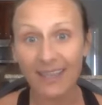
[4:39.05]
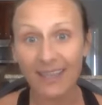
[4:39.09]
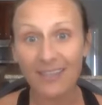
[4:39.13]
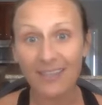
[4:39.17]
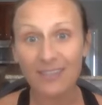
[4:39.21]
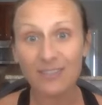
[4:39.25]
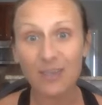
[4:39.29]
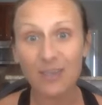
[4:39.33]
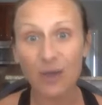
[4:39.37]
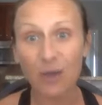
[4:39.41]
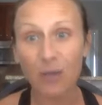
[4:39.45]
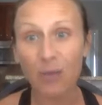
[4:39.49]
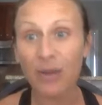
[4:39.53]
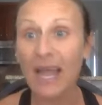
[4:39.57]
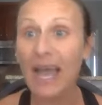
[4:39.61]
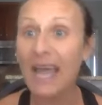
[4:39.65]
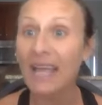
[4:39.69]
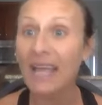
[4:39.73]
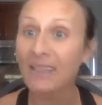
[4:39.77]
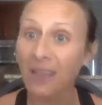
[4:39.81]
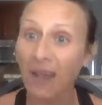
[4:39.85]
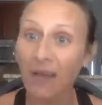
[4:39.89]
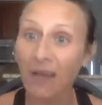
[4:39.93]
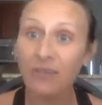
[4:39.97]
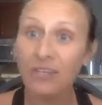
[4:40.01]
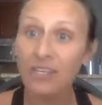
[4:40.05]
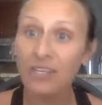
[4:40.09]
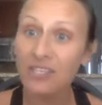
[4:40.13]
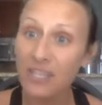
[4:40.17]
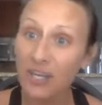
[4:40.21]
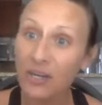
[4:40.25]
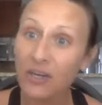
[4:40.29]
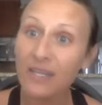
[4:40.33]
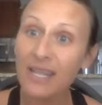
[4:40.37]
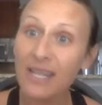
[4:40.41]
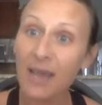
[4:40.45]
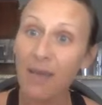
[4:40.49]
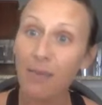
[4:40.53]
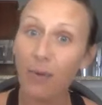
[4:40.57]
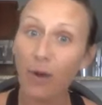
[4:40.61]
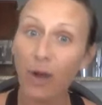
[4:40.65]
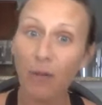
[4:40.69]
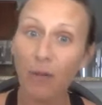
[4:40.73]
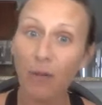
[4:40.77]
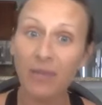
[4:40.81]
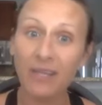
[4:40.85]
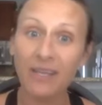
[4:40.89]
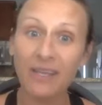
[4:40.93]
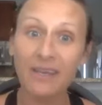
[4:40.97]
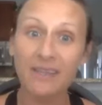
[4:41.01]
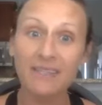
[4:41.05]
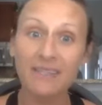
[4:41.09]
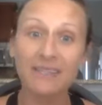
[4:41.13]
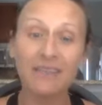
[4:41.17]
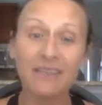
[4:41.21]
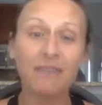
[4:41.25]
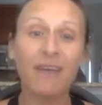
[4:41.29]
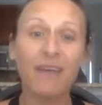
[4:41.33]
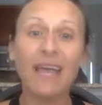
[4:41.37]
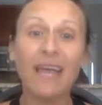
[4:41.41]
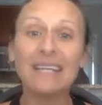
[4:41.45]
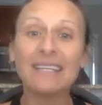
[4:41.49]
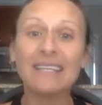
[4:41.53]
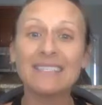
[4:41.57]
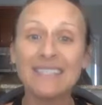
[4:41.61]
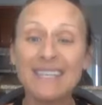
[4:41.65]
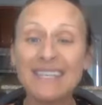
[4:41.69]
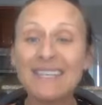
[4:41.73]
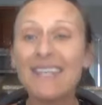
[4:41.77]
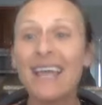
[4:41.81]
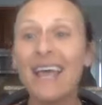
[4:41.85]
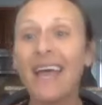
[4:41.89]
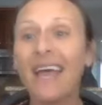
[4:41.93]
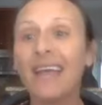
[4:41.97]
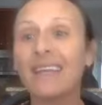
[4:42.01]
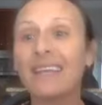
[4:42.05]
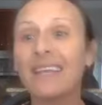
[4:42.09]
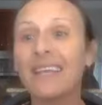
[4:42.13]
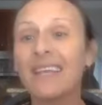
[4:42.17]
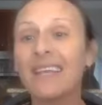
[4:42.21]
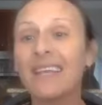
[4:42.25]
So, but I love to share that part, because if I did not